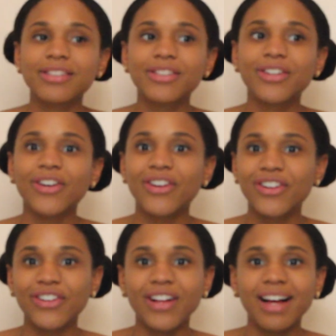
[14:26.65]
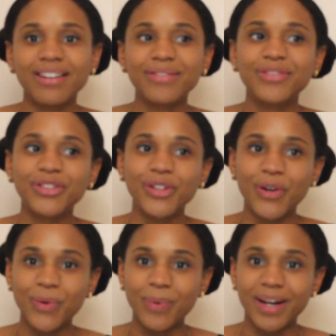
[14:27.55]
This girl out of
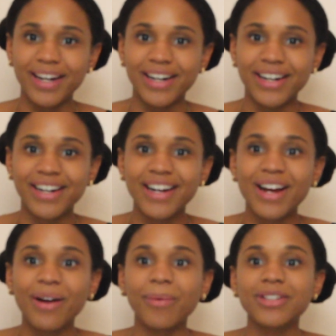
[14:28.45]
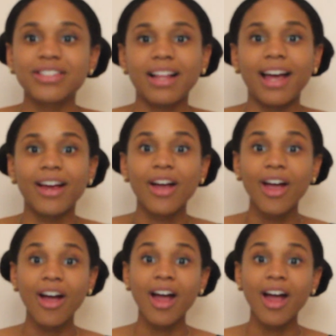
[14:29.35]
nowhere was like,